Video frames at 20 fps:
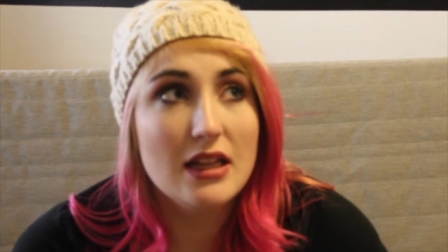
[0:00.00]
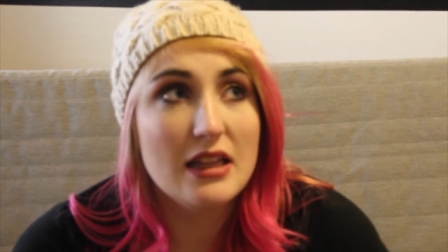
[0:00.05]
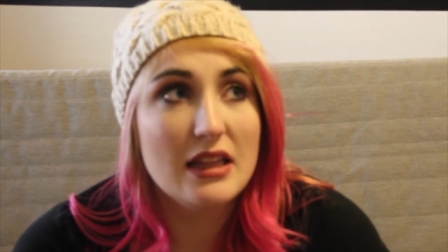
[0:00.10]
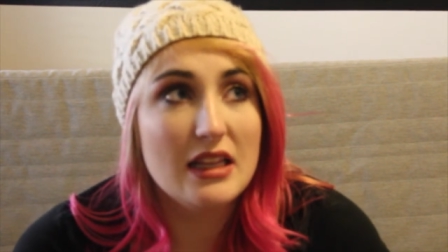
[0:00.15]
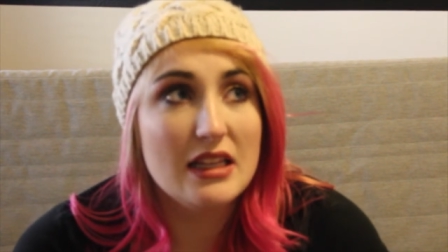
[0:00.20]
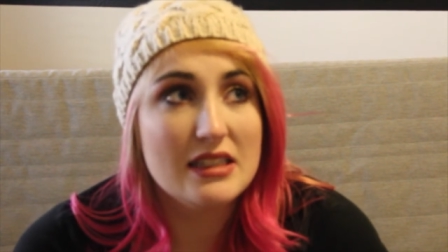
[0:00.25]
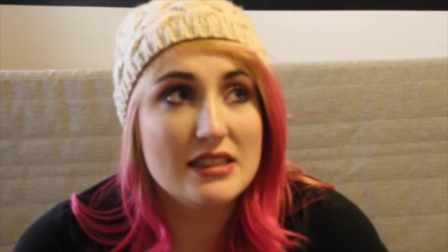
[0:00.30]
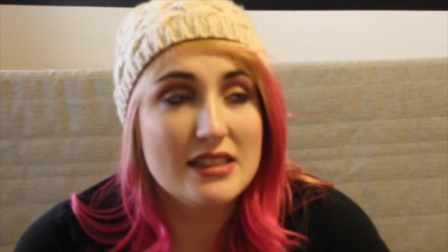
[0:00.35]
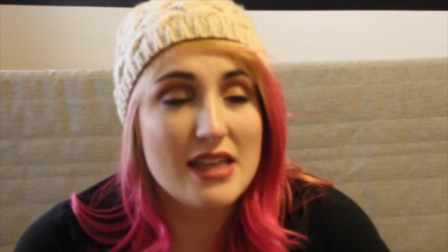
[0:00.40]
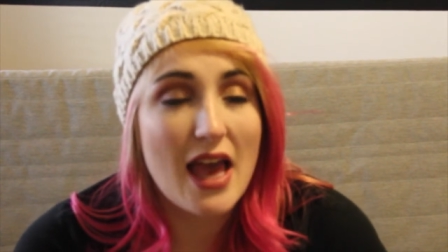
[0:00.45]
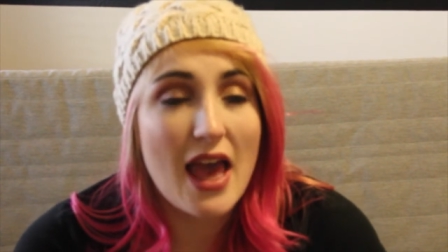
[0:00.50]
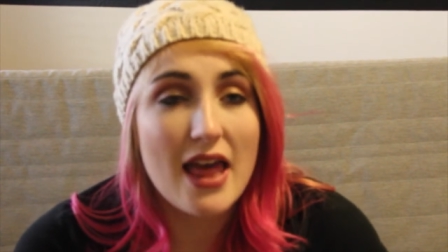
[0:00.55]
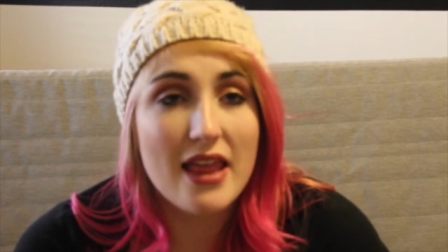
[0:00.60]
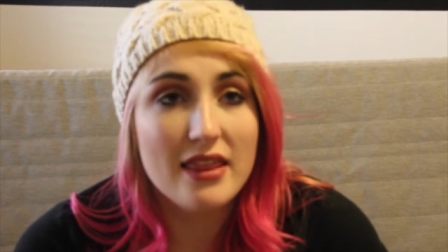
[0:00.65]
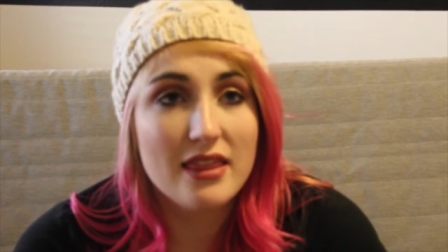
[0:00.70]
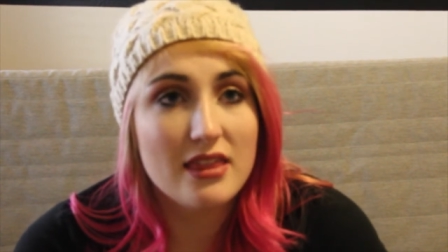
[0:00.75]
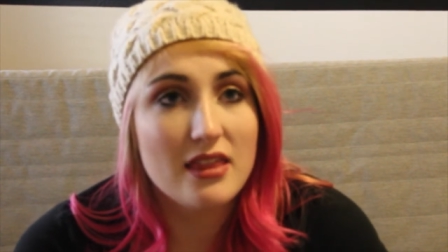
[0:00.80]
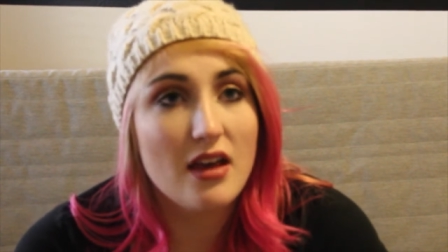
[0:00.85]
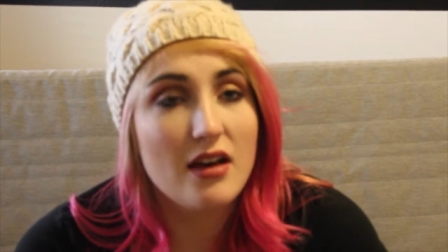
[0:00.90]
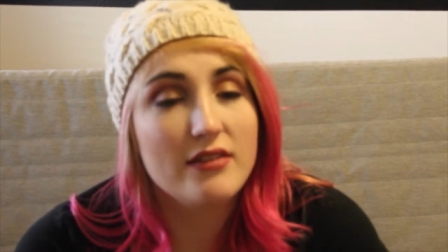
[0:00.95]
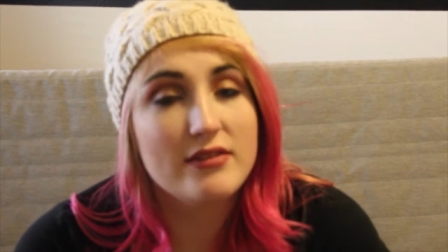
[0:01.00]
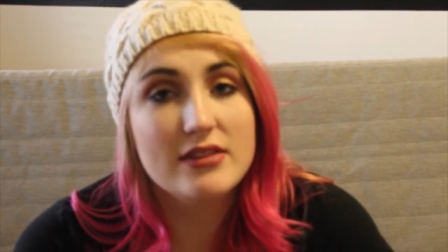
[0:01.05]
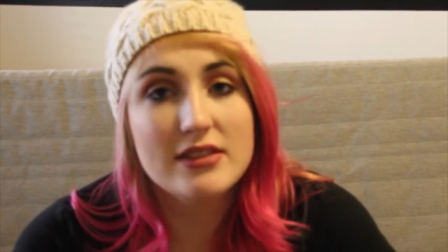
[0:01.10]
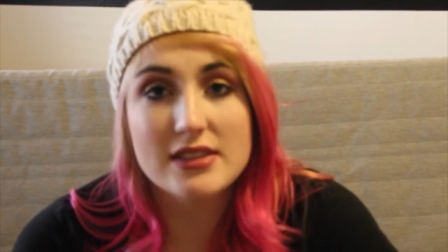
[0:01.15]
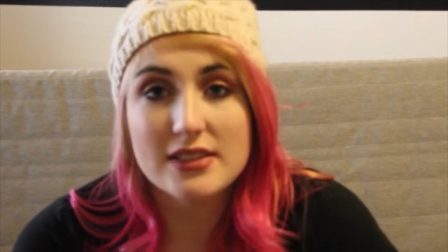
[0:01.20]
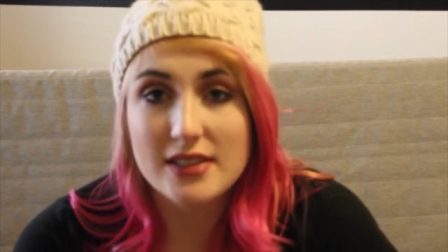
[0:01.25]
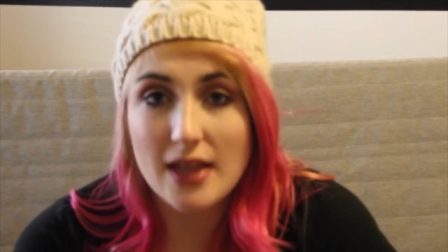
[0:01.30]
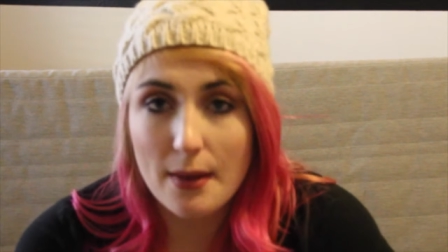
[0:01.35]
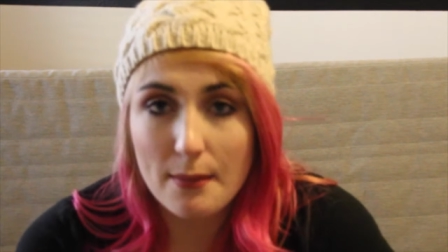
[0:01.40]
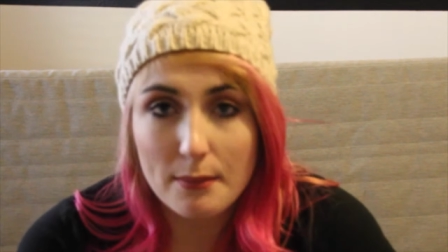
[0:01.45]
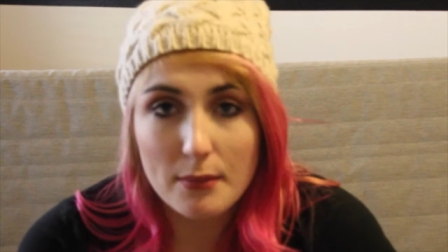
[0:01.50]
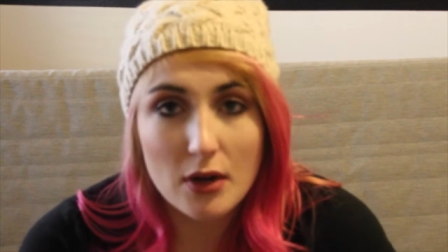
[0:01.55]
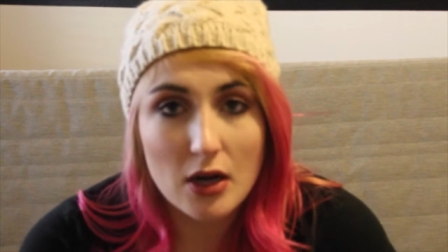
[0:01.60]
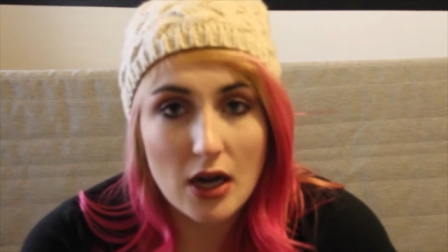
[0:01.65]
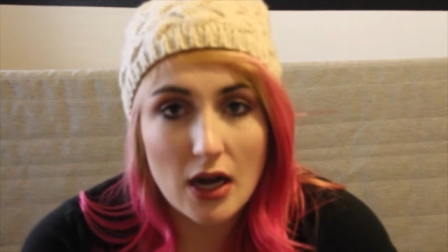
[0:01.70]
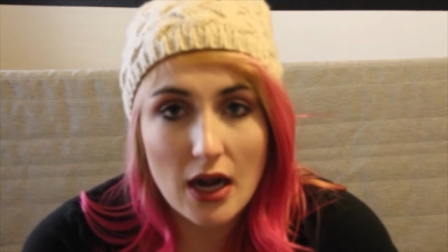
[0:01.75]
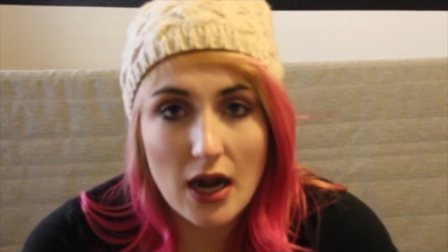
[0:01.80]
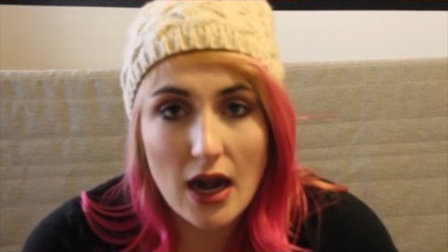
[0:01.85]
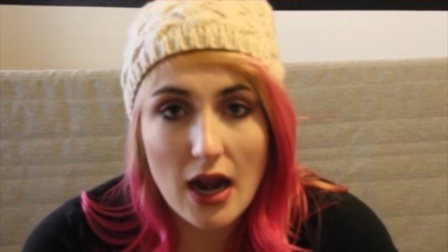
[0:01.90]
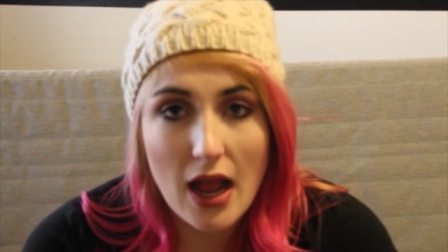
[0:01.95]
the 10th of
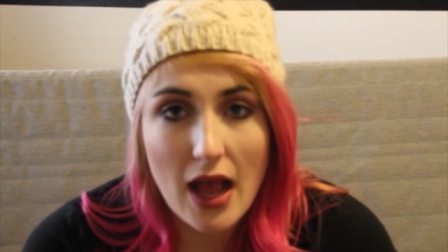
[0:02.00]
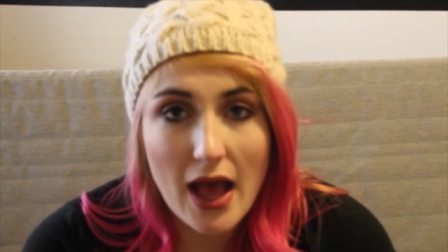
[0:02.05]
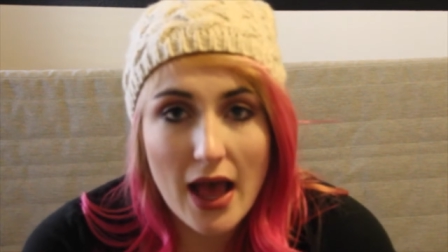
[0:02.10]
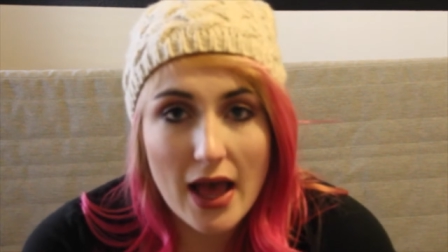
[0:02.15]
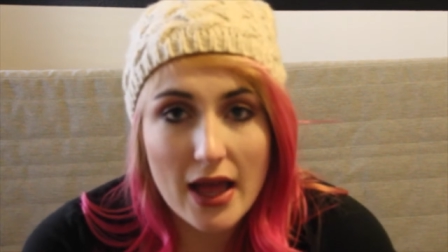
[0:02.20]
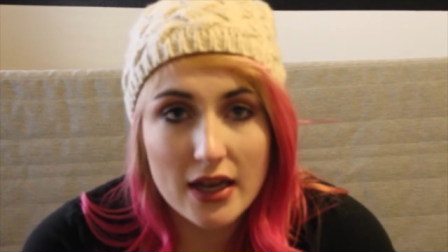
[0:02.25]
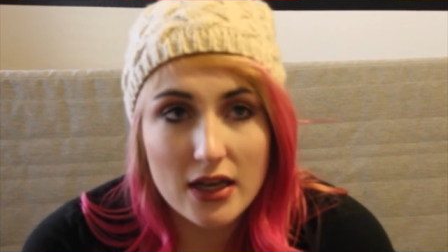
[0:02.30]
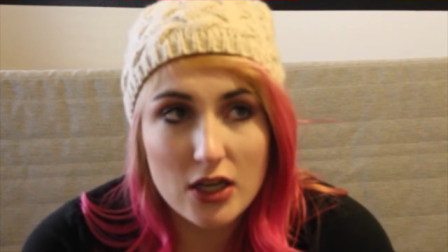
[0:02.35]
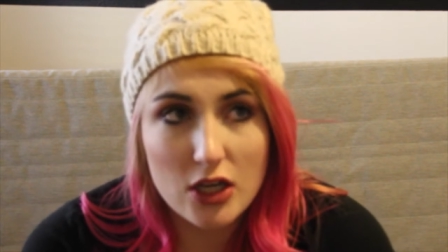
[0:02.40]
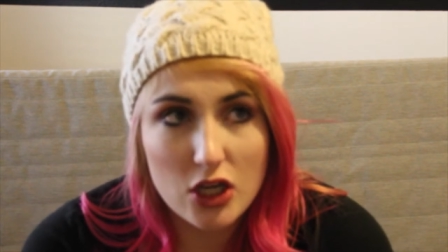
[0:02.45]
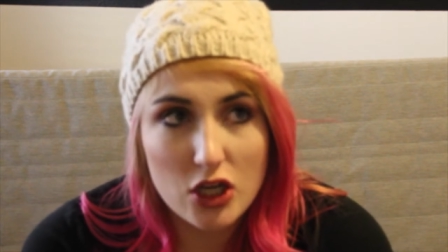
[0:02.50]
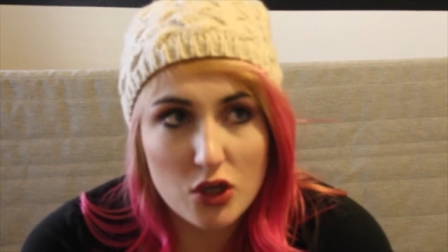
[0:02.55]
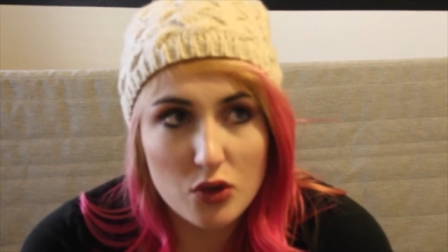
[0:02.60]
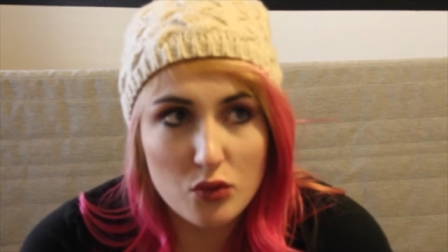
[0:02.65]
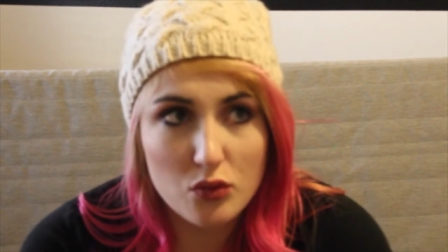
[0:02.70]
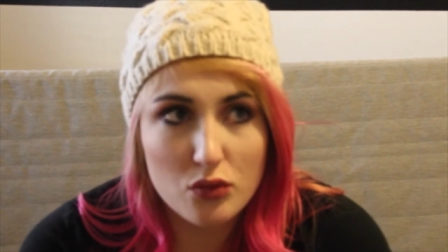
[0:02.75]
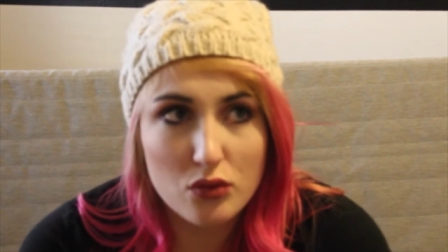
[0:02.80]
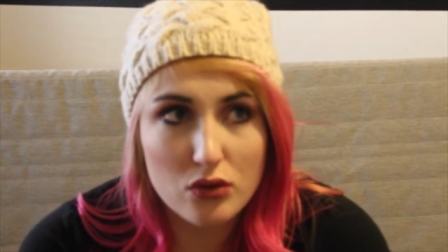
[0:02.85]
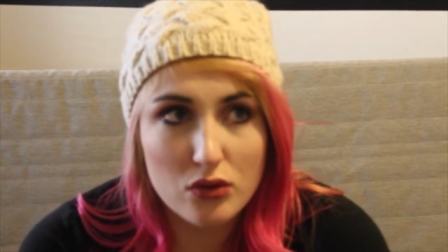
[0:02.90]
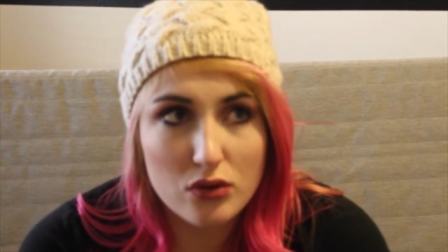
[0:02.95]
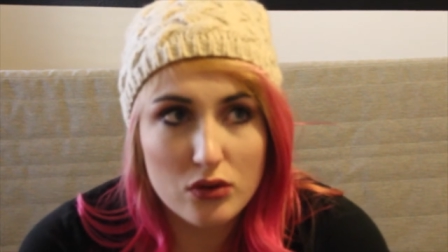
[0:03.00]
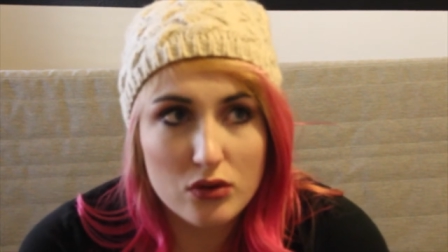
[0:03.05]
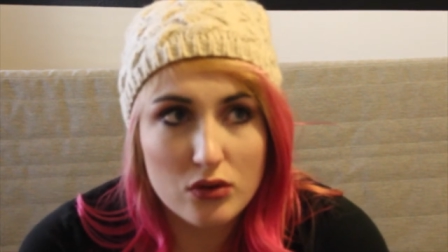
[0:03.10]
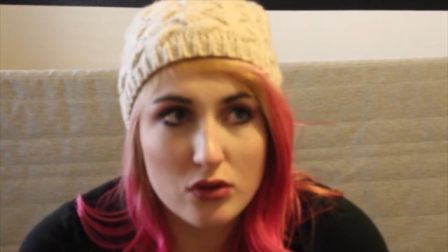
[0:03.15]
December at noon